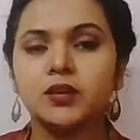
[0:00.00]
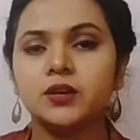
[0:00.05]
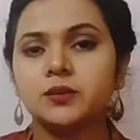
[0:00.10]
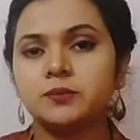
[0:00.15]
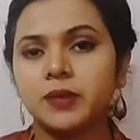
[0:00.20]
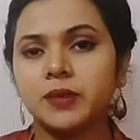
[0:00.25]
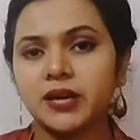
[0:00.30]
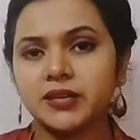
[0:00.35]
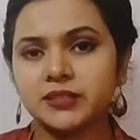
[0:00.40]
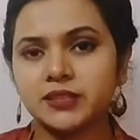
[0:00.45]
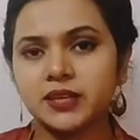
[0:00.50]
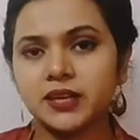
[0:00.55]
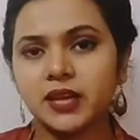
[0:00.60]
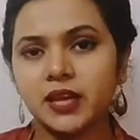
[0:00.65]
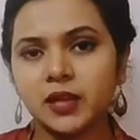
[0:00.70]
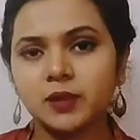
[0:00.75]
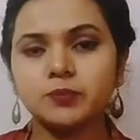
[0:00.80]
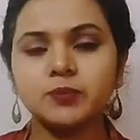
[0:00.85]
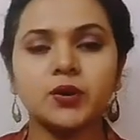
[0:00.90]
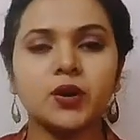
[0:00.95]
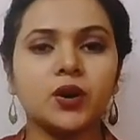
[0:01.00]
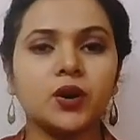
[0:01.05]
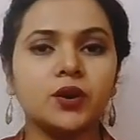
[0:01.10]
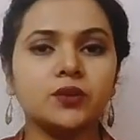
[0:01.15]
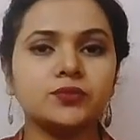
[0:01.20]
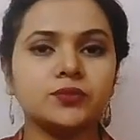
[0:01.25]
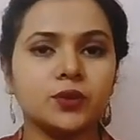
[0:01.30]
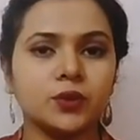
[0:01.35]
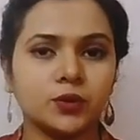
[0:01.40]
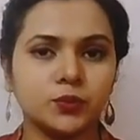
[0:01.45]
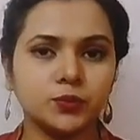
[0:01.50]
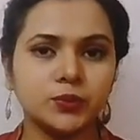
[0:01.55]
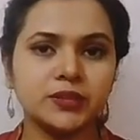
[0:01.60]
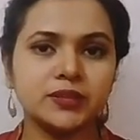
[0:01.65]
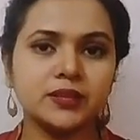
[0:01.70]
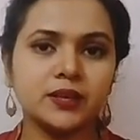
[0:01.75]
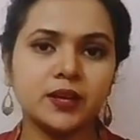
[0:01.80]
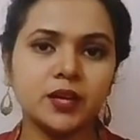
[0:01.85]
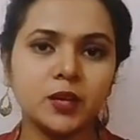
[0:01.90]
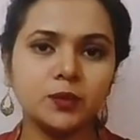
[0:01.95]
By the help of or with
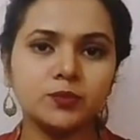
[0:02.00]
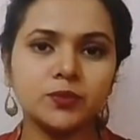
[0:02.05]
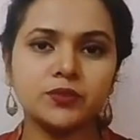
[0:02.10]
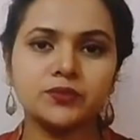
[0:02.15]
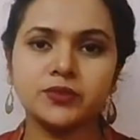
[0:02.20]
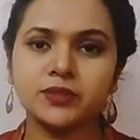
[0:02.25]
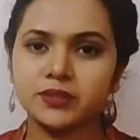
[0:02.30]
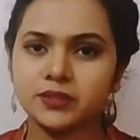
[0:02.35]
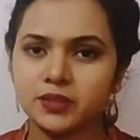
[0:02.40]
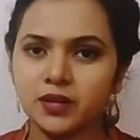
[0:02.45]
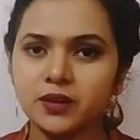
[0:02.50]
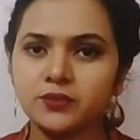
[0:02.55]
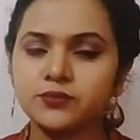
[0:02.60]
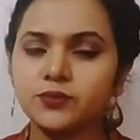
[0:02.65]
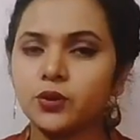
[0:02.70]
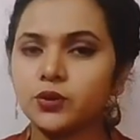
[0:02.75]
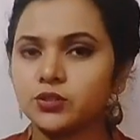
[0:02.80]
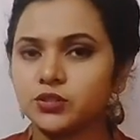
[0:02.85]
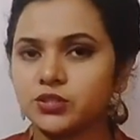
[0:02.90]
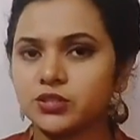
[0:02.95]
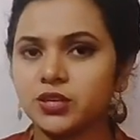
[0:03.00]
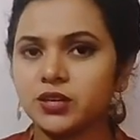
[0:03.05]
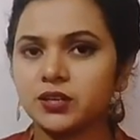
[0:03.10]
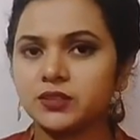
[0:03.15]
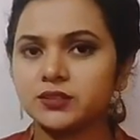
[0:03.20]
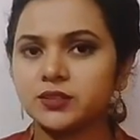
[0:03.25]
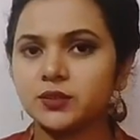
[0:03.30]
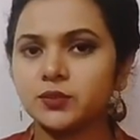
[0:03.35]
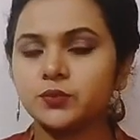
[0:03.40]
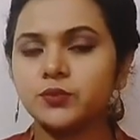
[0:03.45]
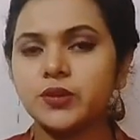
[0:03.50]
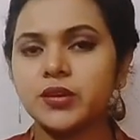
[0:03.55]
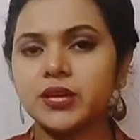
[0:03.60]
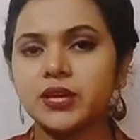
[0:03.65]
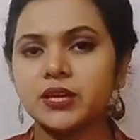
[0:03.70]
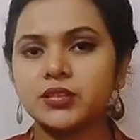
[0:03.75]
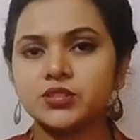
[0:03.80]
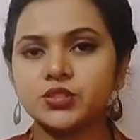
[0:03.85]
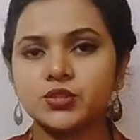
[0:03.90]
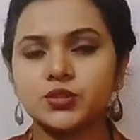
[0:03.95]
the help of a graph or chart, we
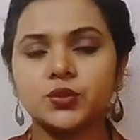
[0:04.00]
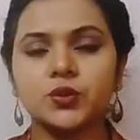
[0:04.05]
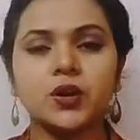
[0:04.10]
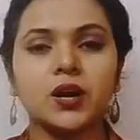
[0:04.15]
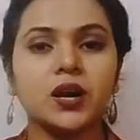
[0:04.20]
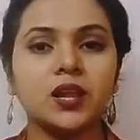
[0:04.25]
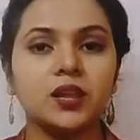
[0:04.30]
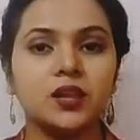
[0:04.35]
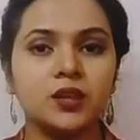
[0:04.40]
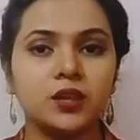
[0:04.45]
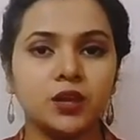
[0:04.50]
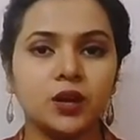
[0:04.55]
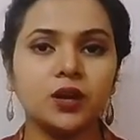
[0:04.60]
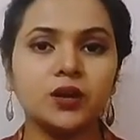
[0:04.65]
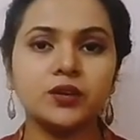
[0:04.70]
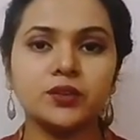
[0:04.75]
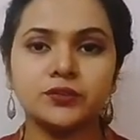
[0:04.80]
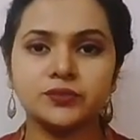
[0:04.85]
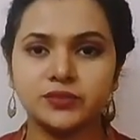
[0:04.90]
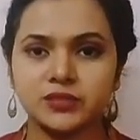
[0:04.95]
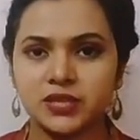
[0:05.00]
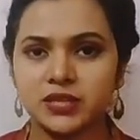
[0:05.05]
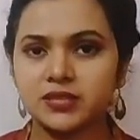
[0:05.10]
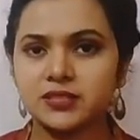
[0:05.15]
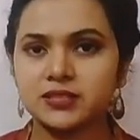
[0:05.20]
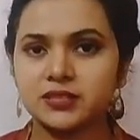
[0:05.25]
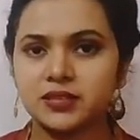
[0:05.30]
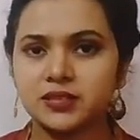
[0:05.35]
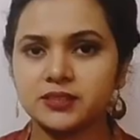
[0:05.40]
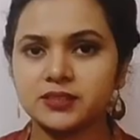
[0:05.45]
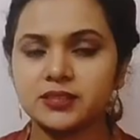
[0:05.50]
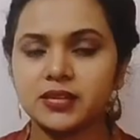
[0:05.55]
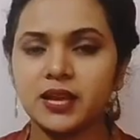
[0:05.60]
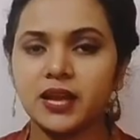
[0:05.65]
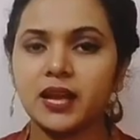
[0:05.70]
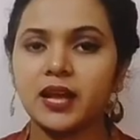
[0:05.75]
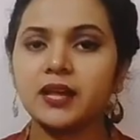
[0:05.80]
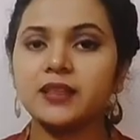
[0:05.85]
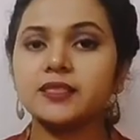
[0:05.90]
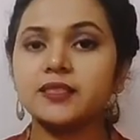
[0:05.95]
can show a lot of data
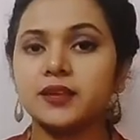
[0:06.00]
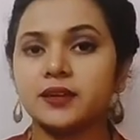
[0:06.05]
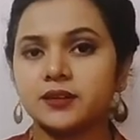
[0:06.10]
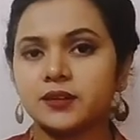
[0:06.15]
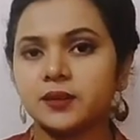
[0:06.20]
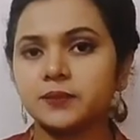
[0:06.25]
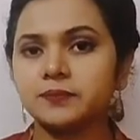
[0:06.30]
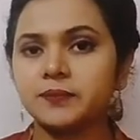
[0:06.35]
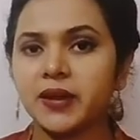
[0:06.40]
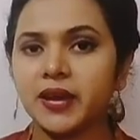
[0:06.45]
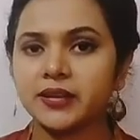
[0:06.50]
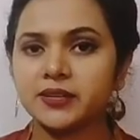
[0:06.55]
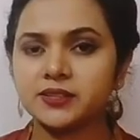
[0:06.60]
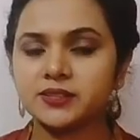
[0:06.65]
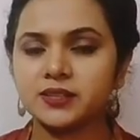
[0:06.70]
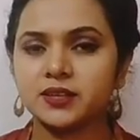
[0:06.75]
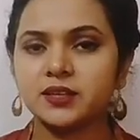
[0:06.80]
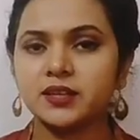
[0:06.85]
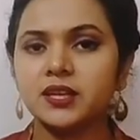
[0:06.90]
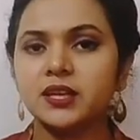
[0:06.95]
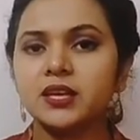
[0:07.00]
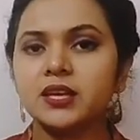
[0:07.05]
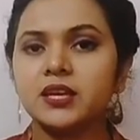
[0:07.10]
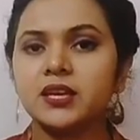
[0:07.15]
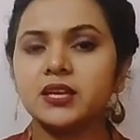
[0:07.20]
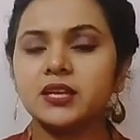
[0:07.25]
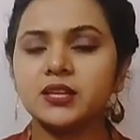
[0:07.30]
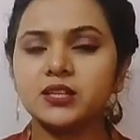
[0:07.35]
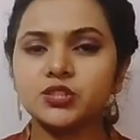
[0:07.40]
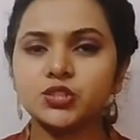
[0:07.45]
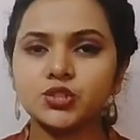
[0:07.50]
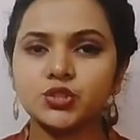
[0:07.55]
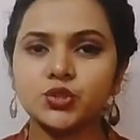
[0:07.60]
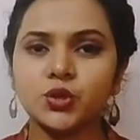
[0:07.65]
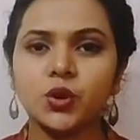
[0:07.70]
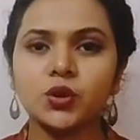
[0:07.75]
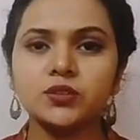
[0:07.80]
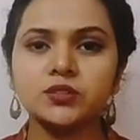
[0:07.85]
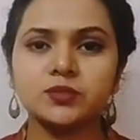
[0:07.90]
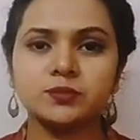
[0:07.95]
and their comparison in a
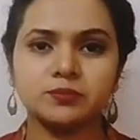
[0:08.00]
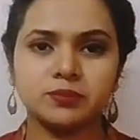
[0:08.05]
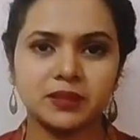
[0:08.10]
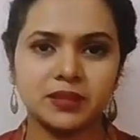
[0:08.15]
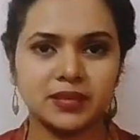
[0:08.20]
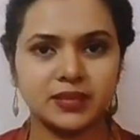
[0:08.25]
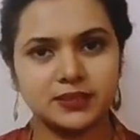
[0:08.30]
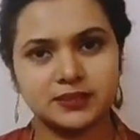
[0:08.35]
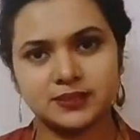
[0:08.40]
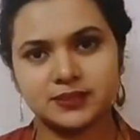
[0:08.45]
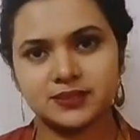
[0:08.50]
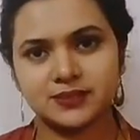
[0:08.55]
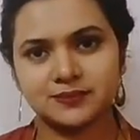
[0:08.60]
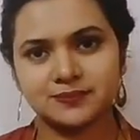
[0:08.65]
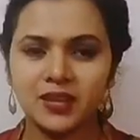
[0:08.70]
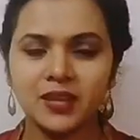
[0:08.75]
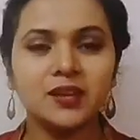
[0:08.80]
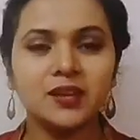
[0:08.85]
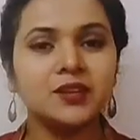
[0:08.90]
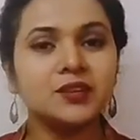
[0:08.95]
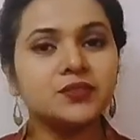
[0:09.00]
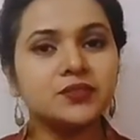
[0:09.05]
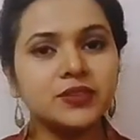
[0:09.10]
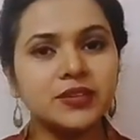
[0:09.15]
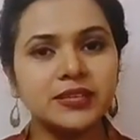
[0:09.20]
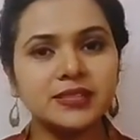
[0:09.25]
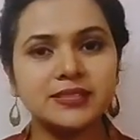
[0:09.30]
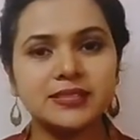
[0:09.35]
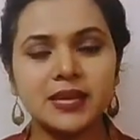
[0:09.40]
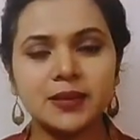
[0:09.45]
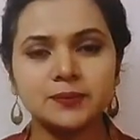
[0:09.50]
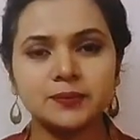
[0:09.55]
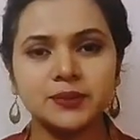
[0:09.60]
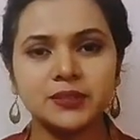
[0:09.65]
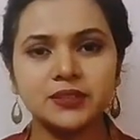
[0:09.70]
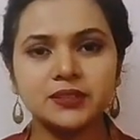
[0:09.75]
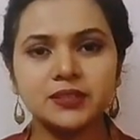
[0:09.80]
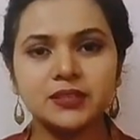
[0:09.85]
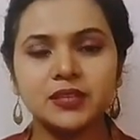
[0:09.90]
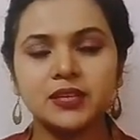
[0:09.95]
short place. For
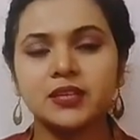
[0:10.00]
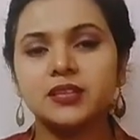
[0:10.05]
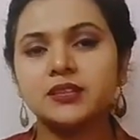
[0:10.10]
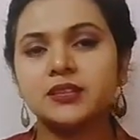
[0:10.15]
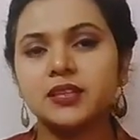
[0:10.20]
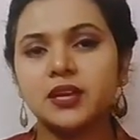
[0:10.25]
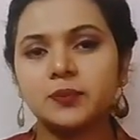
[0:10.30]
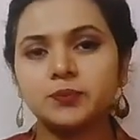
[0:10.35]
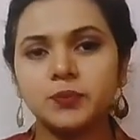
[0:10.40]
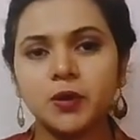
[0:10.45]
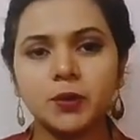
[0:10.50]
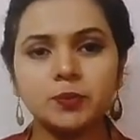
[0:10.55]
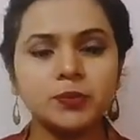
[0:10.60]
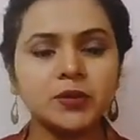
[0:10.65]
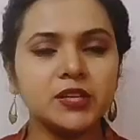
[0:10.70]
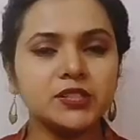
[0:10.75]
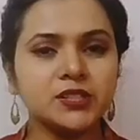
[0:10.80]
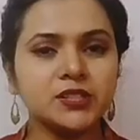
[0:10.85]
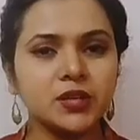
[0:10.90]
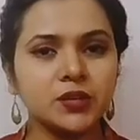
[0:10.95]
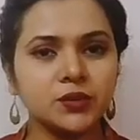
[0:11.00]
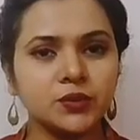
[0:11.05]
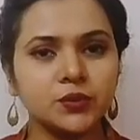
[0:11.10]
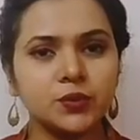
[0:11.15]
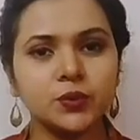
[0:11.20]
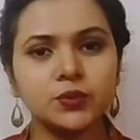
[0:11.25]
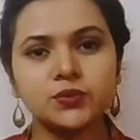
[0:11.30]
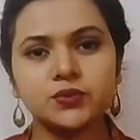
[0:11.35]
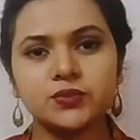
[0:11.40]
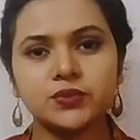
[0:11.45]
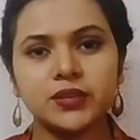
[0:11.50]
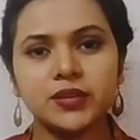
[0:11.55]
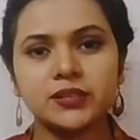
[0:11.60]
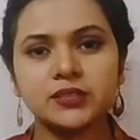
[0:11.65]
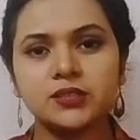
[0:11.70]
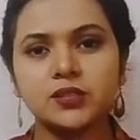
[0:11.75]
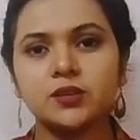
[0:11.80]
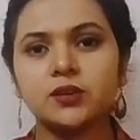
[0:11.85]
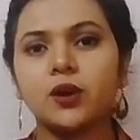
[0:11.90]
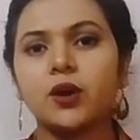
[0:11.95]
example, the population growth
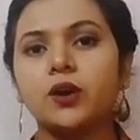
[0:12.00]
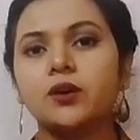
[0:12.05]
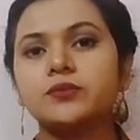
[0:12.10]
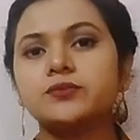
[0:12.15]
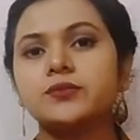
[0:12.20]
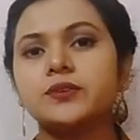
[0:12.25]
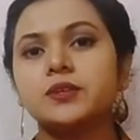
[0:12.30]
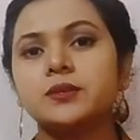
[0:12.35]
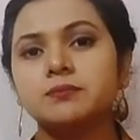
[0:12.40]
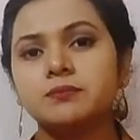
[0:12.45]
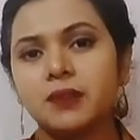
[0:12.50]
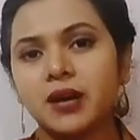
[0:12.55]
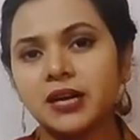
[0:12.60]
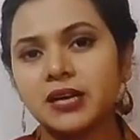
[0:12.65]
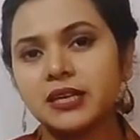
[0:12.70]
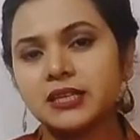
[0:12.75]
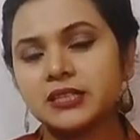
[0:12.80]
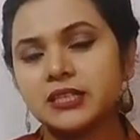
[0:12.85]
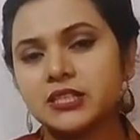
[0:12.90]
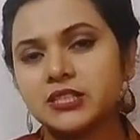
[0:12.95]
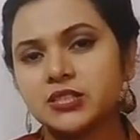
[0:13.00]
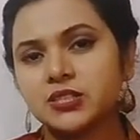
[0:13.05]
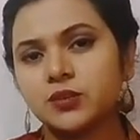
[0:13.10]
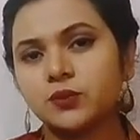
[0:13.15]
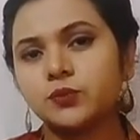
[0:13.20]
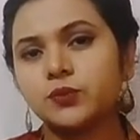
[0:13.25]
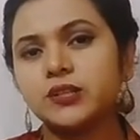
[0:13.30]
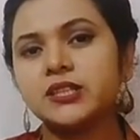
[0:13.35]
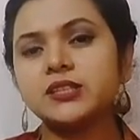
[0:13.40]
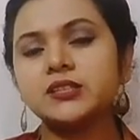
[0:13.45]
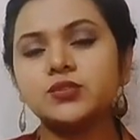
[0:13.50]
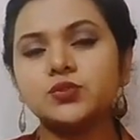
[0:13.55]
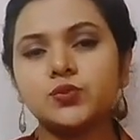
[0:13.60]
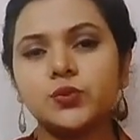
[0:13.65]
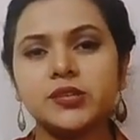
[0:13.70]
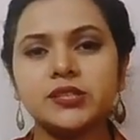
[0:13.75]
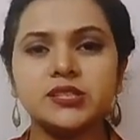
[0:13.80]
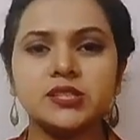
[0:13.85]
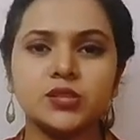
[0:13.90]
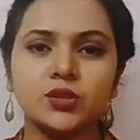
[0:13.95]
rate of Bangladesh within
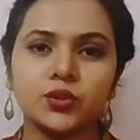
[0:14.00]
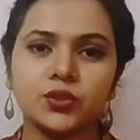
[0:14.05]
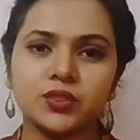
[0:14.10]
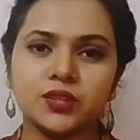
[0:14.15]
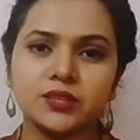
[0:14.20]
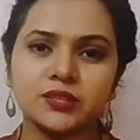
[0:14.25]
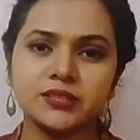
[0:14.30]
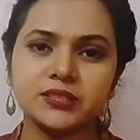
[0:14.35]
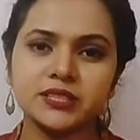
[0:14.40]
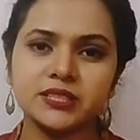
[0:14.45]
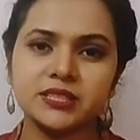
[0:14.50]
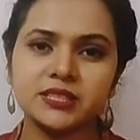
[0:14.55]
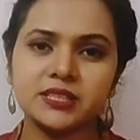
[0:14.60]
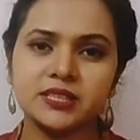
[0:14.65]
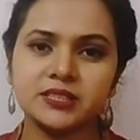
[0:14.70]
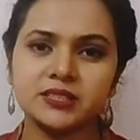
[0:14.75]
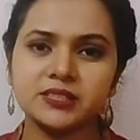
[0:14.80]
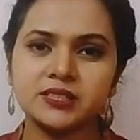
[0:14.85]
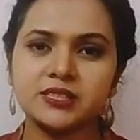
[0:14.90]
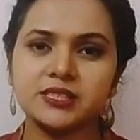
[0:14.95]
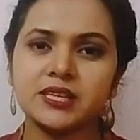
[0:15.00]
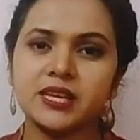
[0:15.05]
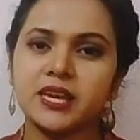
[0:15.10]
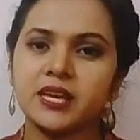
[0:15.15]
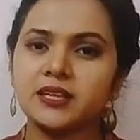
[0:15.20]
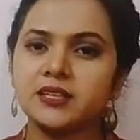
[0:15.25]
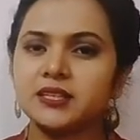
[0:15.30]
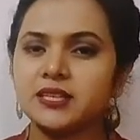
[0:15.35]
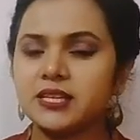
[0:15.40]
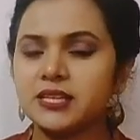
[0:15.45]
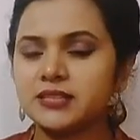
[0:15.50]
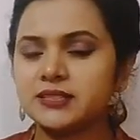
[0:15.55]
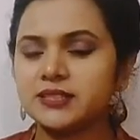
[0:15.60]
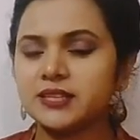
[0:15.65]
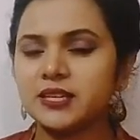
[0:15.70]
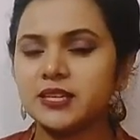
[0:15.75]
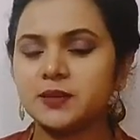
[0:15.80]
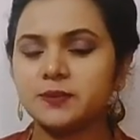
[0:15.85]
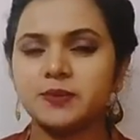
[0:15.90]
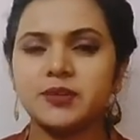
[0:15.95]
20 or 30 years can
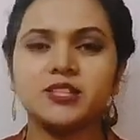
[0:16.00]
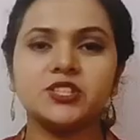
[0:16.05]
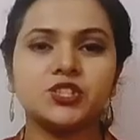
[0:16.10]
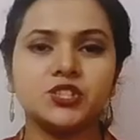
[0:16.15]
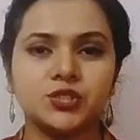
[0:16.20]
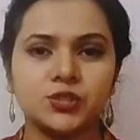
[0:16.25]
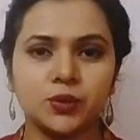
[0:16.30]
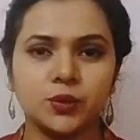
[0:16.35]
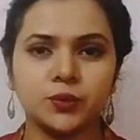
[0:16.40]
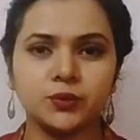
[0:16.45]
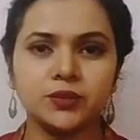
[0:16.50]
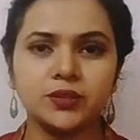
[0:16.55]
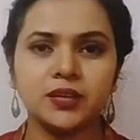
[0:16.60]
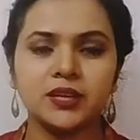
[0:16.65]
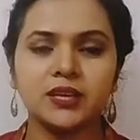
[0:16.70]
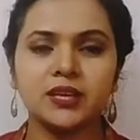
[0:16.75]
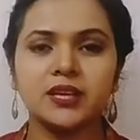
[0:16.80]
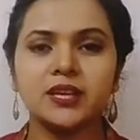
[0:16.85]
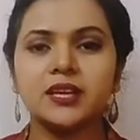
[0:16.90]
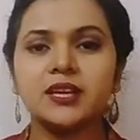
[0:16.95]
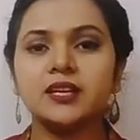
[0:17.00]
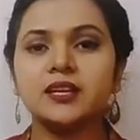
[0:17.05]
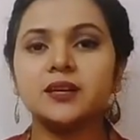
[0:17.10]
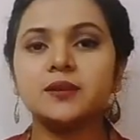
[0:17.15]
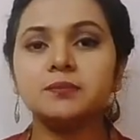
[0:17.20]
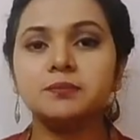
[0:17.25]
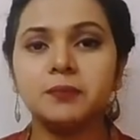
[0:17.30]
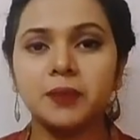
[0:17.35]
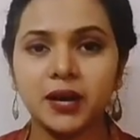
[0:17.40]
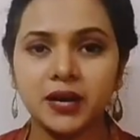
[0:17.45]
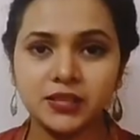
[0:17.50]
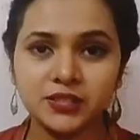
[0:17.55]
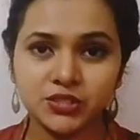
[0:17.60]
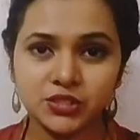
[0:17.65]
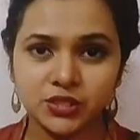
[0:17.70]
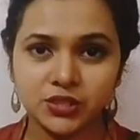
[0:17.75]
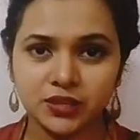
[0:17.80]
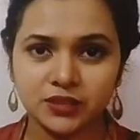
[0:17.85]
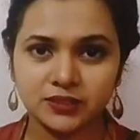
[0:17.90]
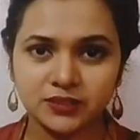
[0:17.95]
easily be shown in a bar
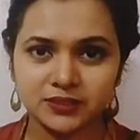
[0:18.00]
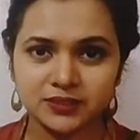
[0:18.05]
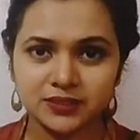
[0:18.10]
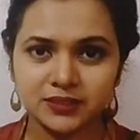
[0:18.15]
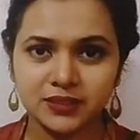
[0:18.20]
chart.